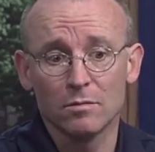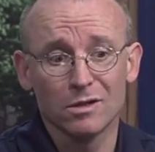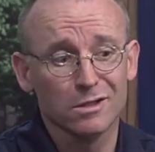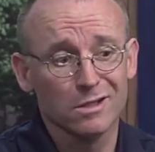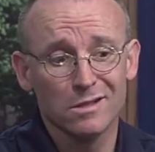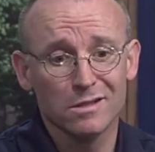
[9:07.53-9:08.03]

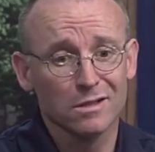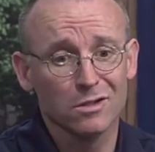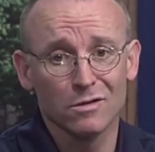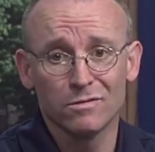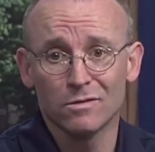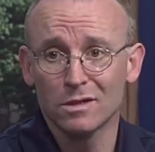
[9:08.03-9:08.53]
But she's a
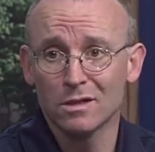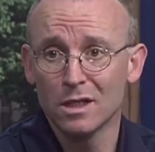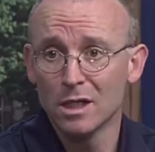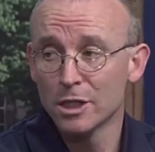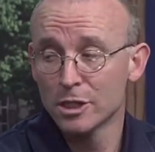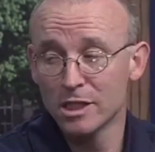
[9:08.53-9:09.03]
tough one.
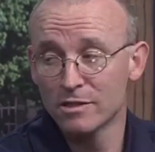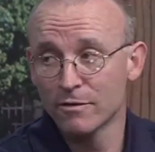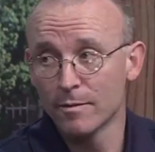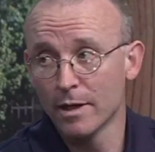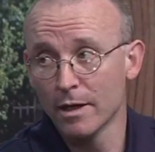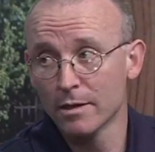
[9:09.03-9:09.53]
She's
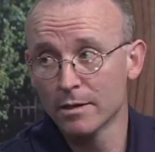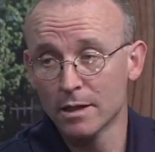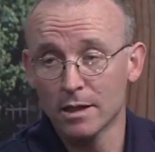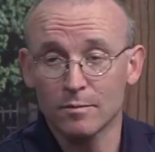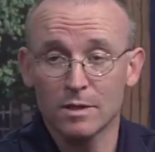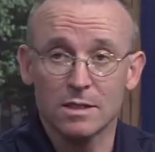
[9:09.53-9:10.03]
from Ireland,
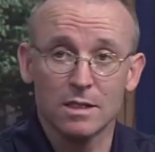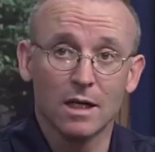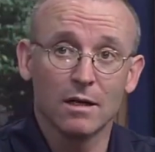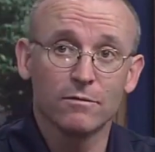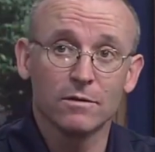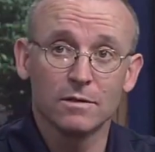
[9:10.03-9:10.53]
like
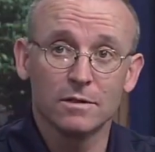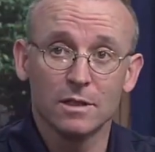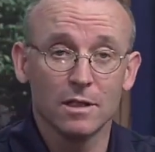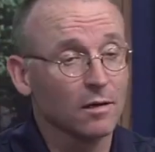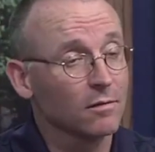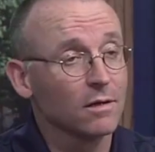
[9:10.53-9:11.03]
myself, and you
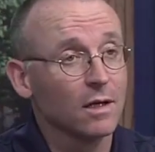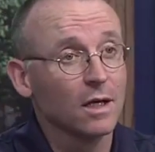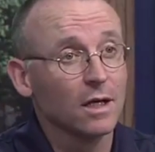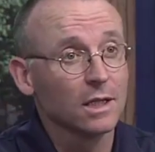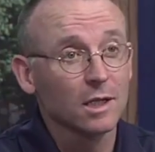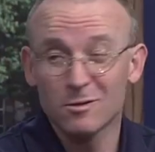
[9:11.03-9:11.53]
know,
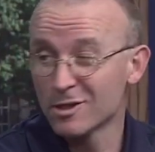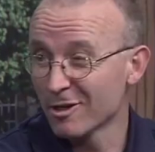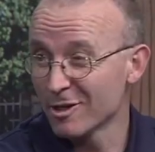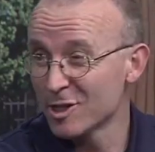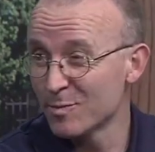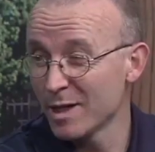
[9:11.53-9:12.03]
those
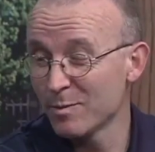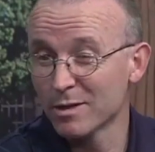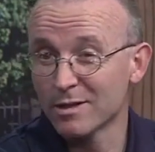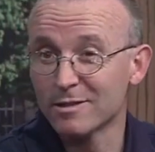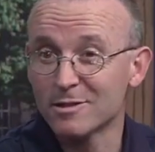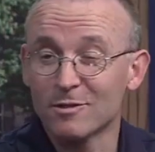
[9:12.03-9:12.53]
Irish
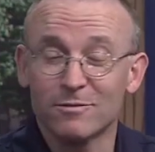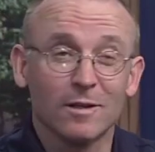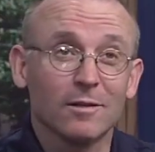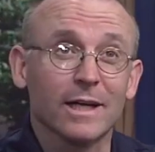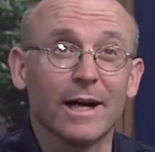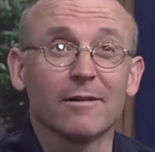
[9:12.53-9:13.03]
people are tough
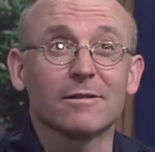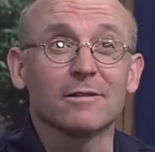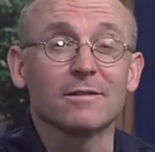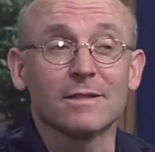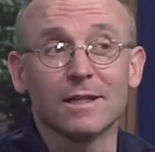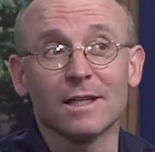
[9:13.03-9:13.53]
old
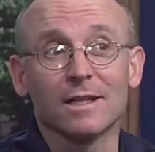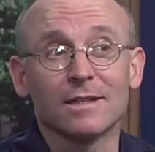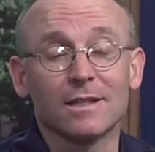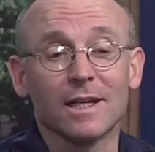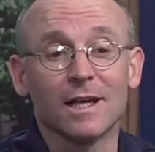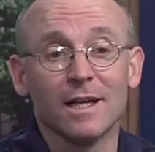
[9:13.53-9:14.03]
characters,
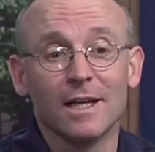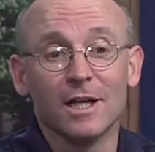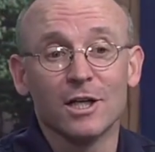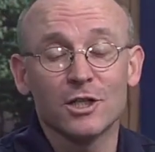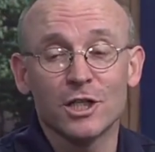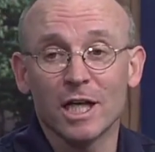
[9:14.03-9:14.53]
and uh,
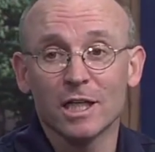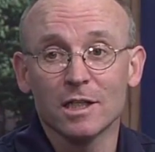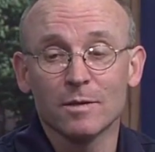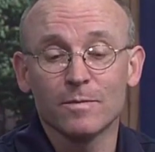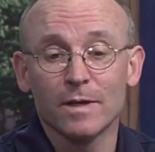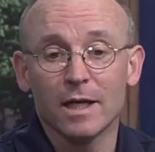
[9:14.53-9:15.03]
she ended
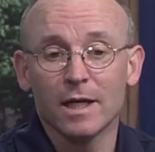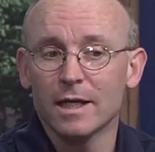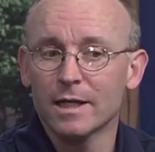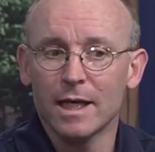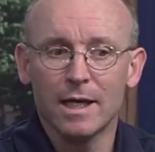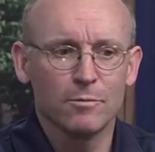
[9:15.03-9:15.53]
up, uh,
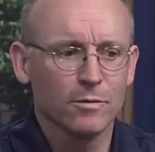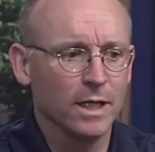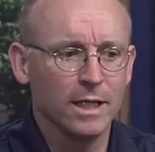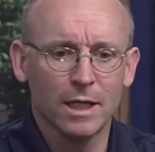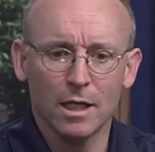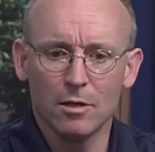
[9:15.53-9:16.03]
it came
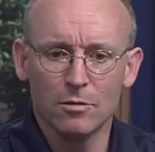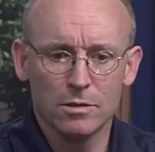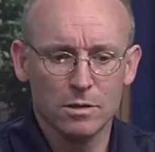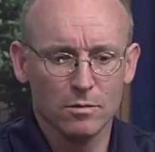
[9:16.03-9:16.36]
really close.